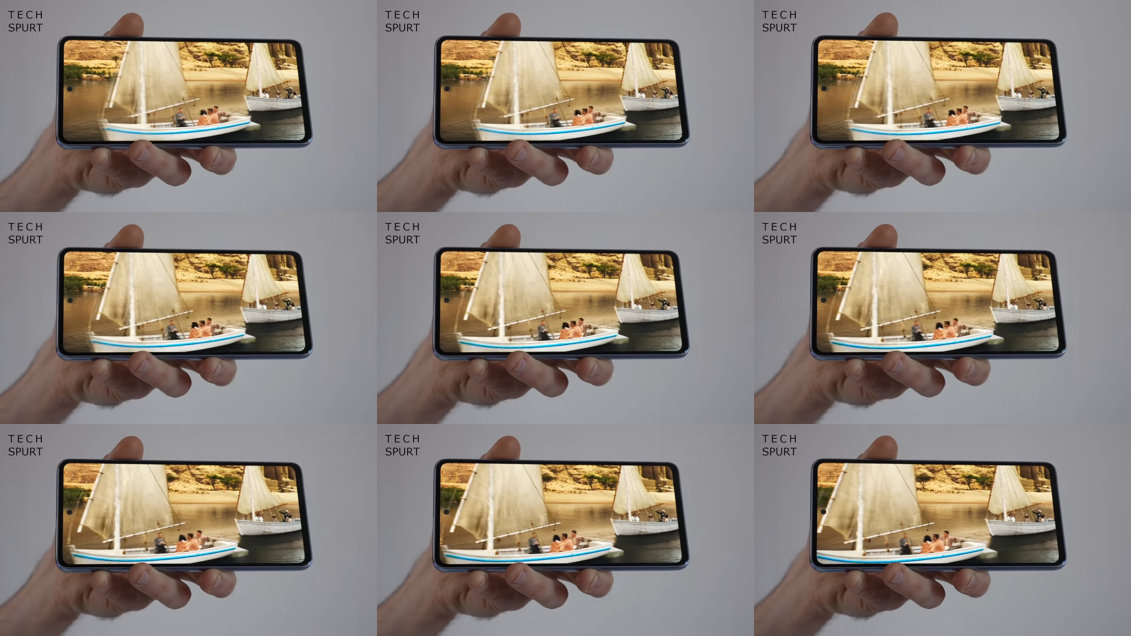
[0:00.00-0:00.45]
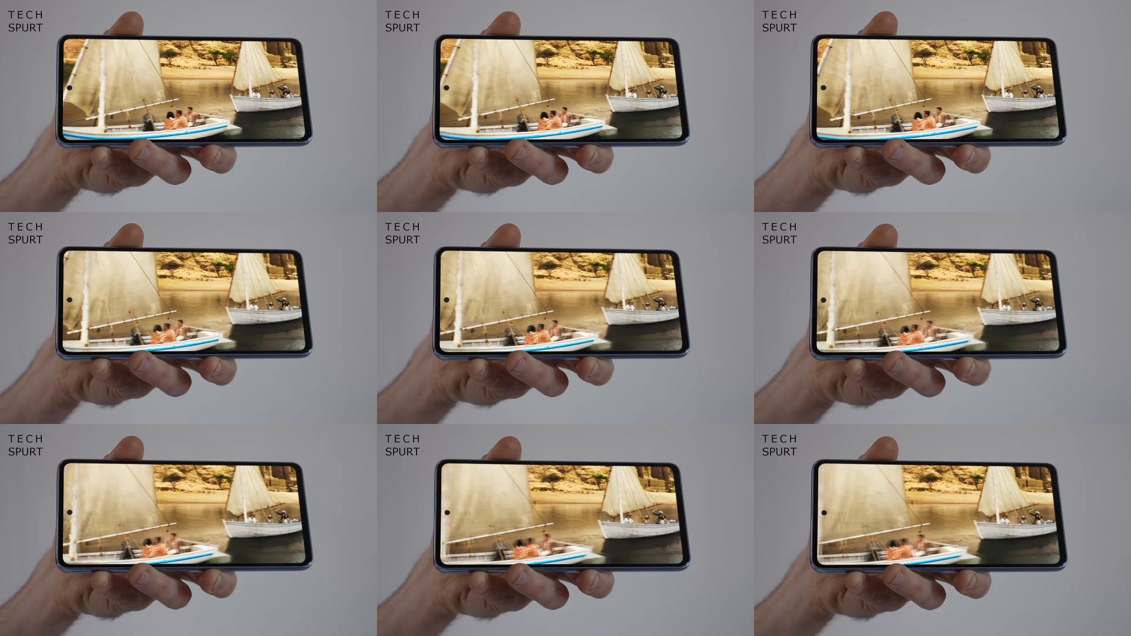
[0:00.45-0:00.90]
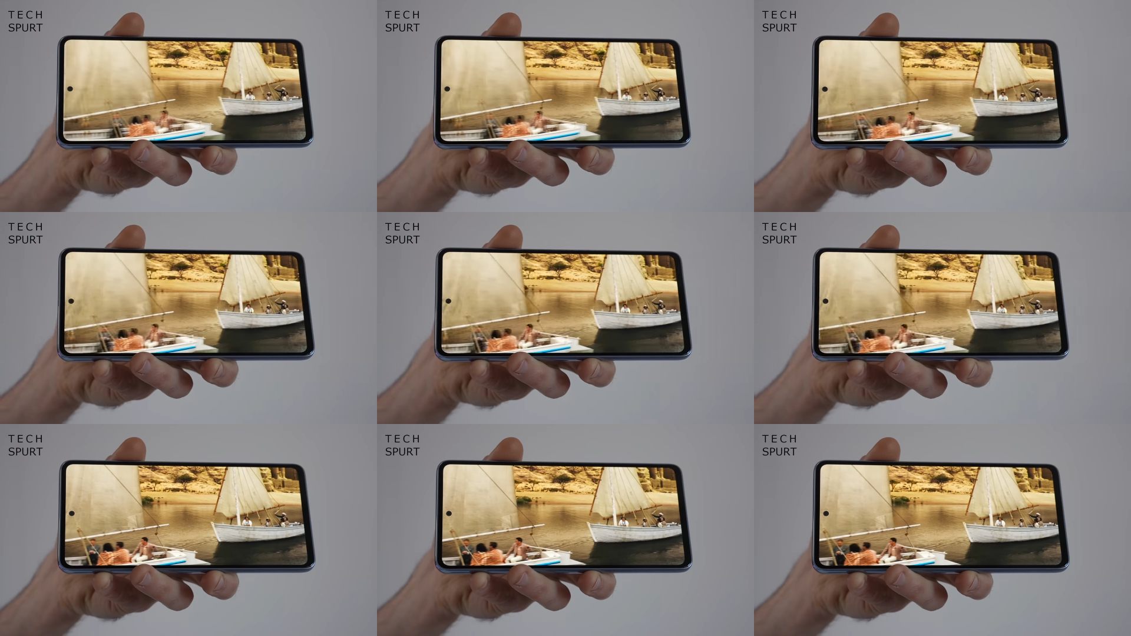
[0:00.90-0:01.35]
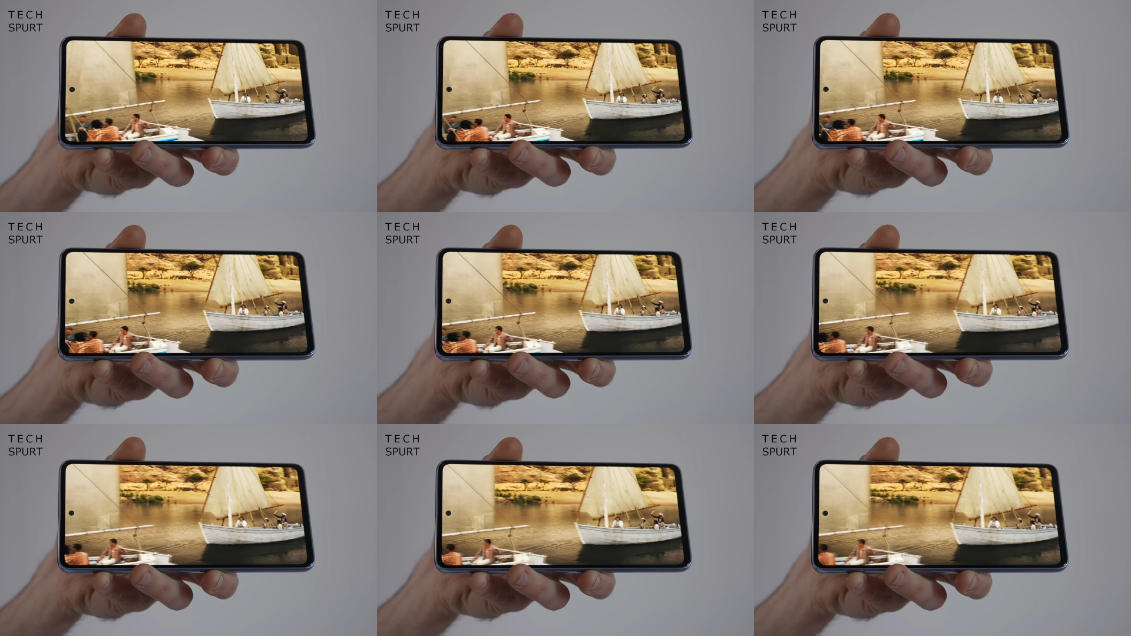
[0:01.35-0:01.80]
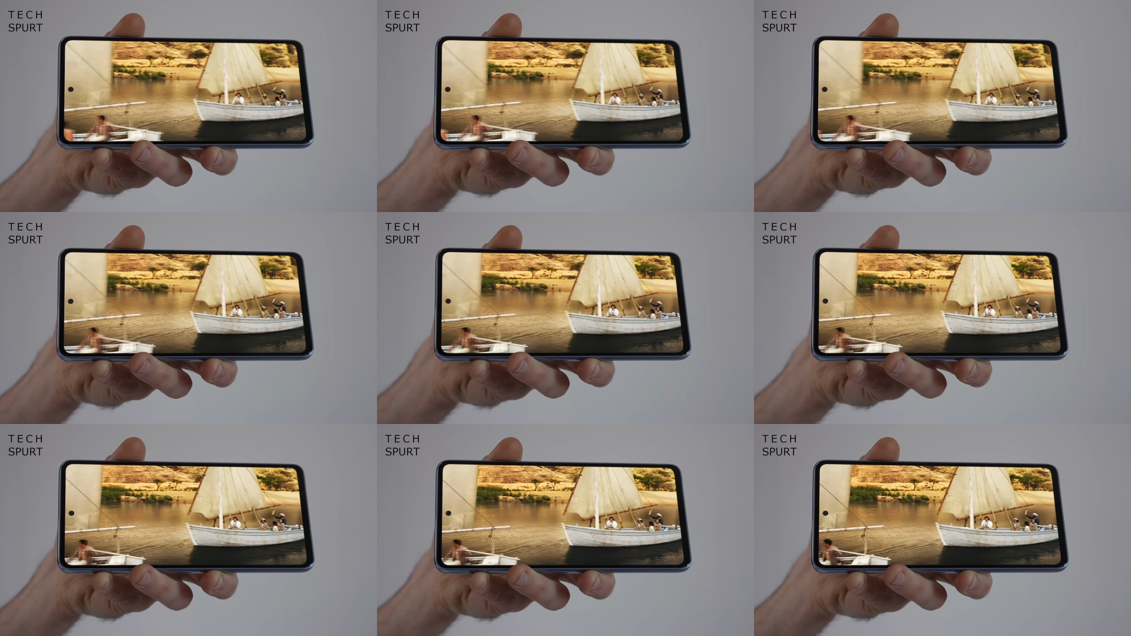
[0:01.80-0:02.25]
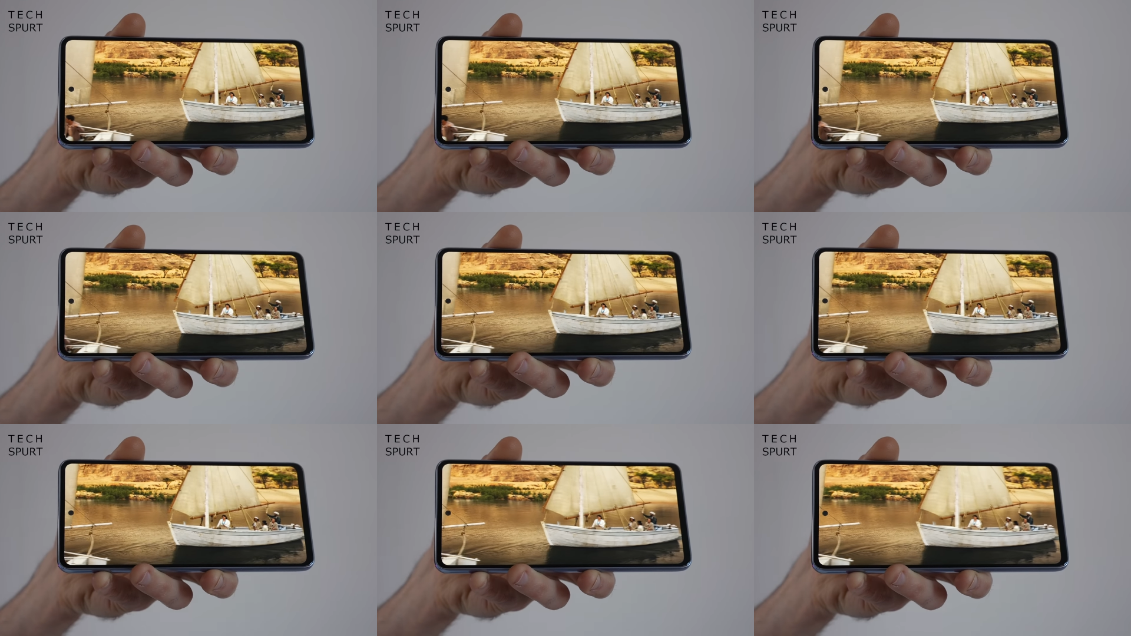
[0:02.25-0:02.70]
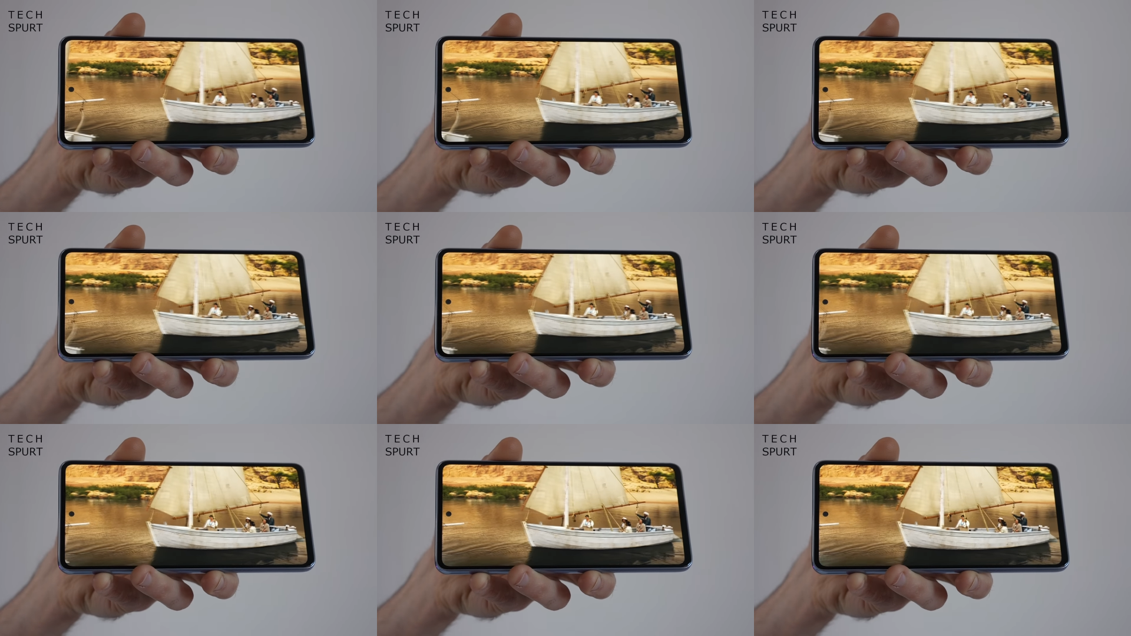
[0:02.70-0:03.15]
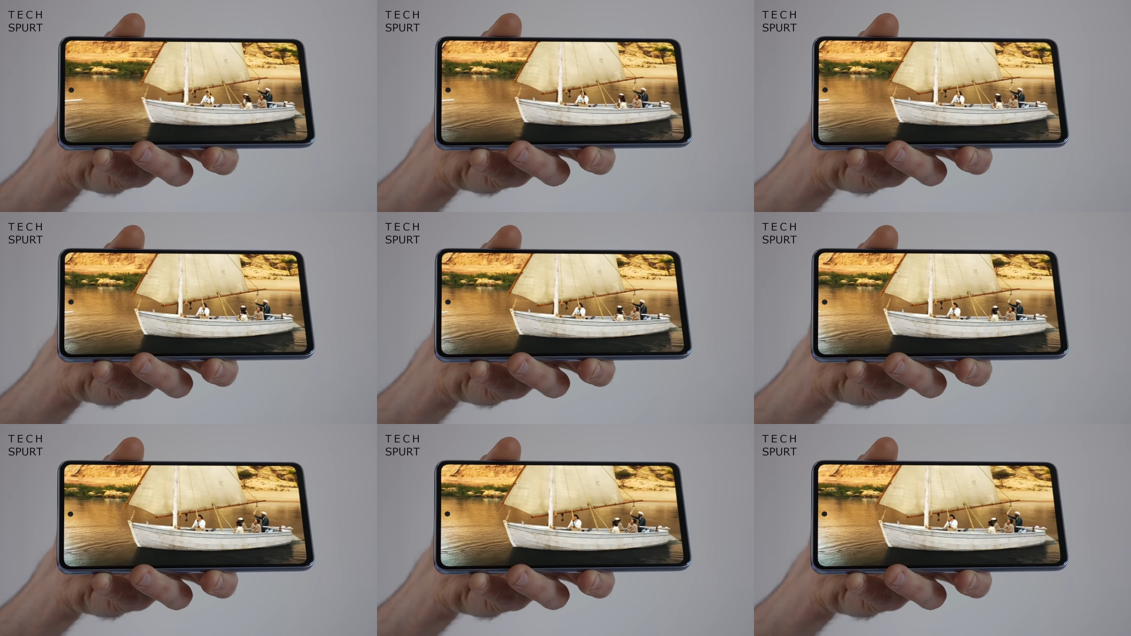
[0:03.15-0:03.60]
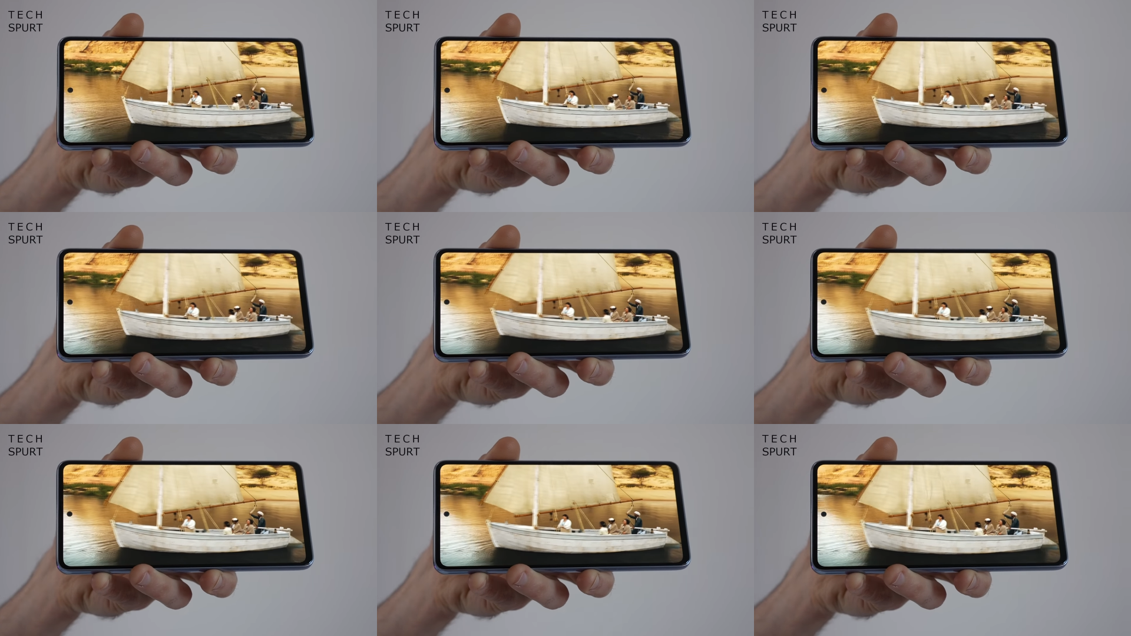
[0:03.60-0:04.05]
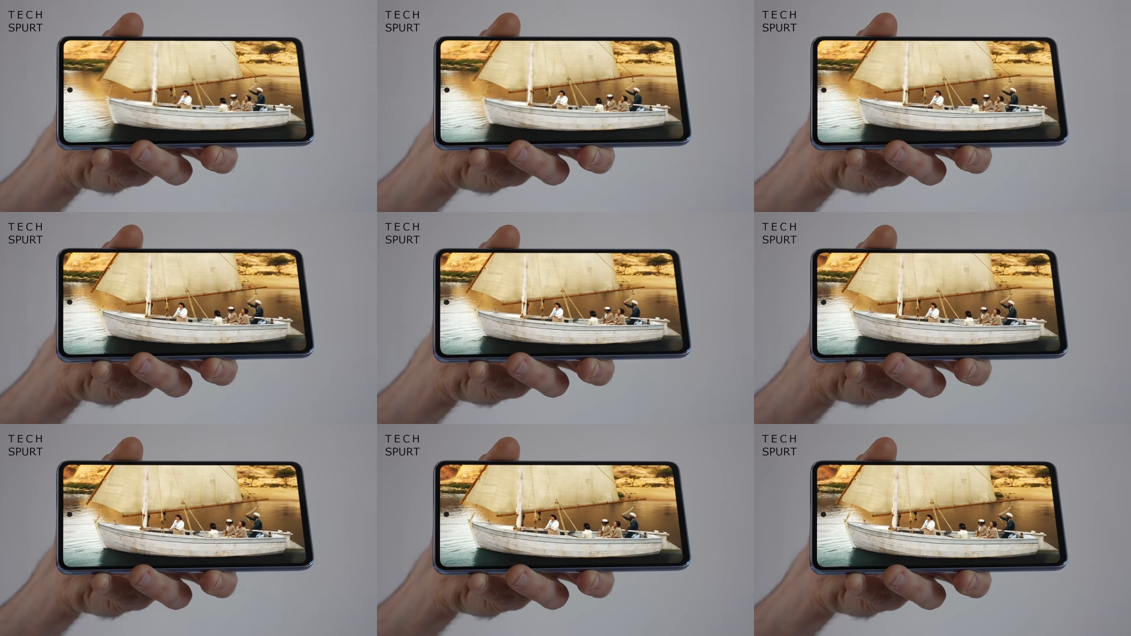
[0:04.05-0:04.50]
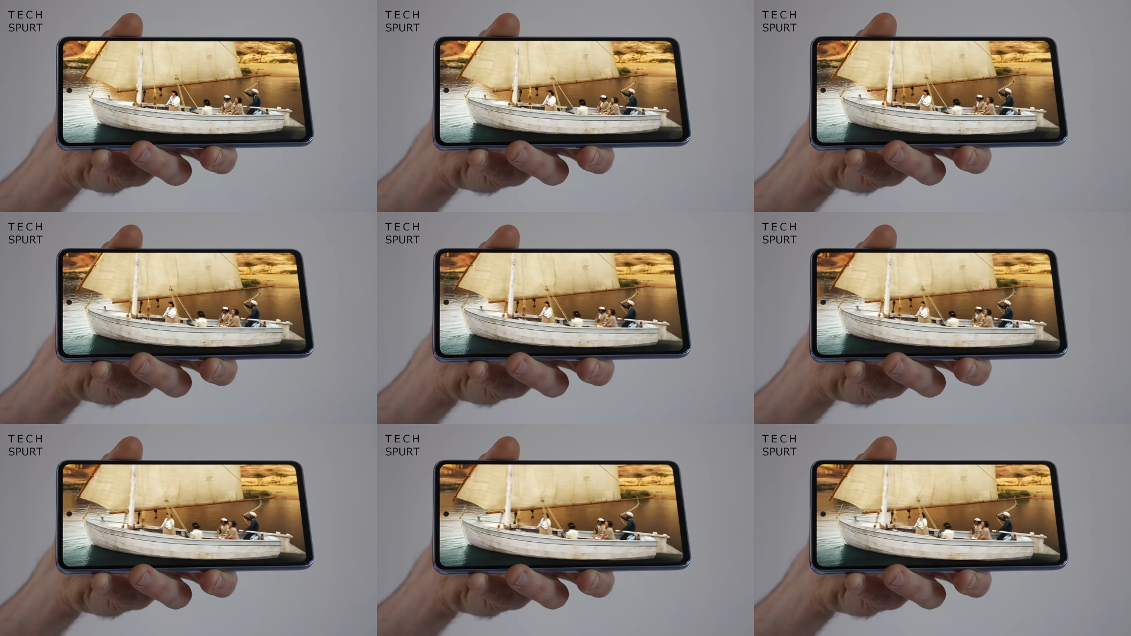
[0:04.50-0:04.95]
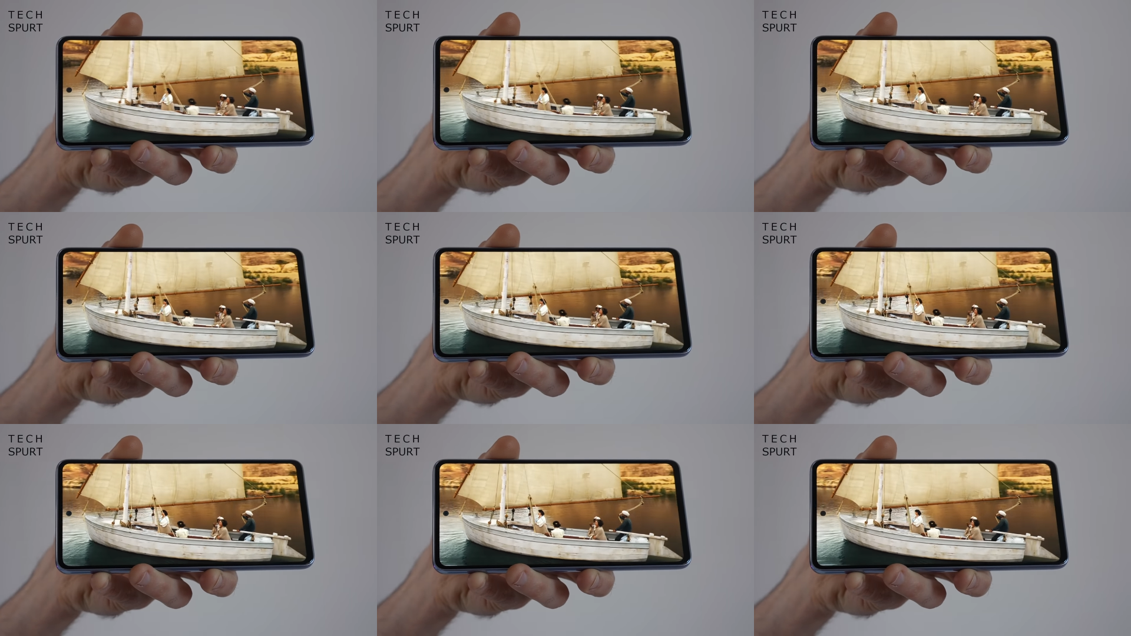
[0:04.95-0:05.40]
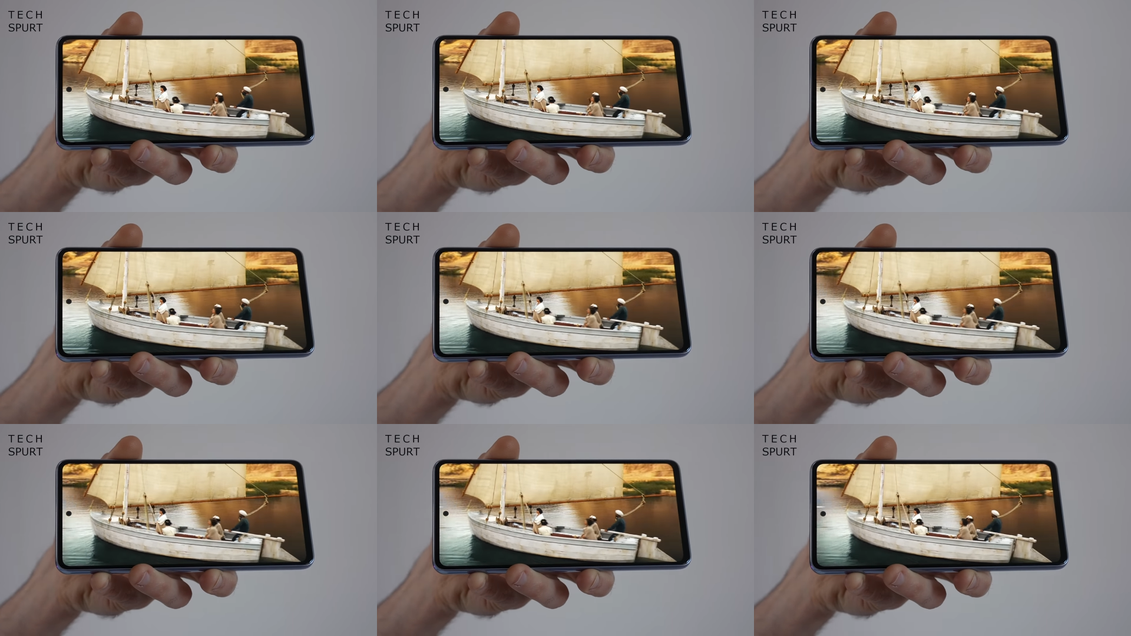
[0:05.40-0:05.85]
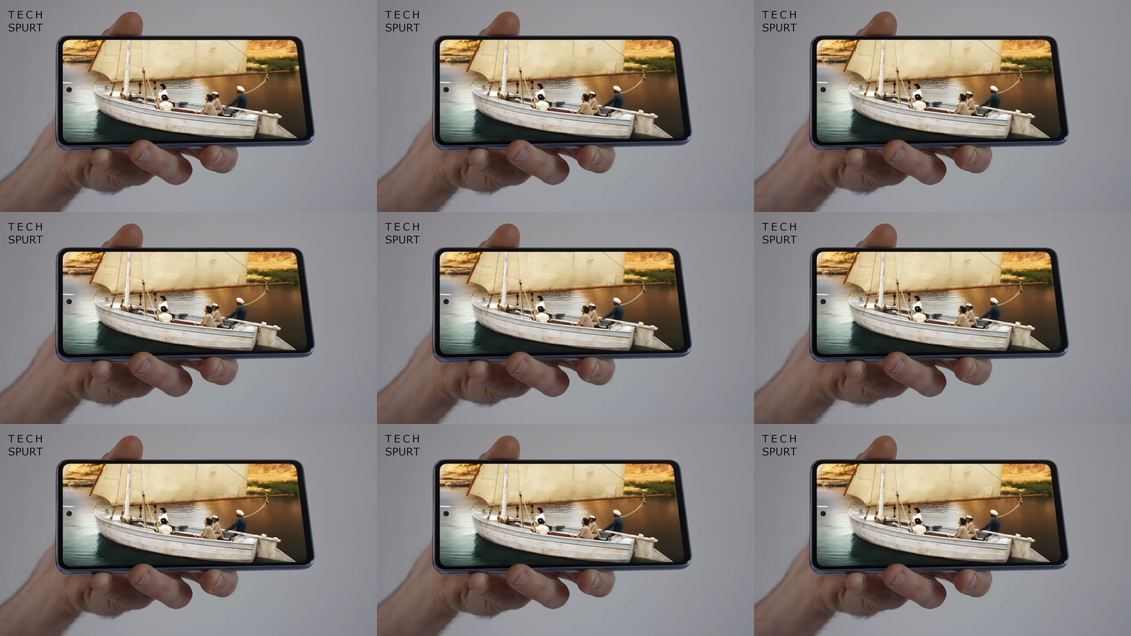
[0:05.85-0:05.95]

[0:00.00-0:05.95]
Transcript: No face is visible, so there are no lips to read.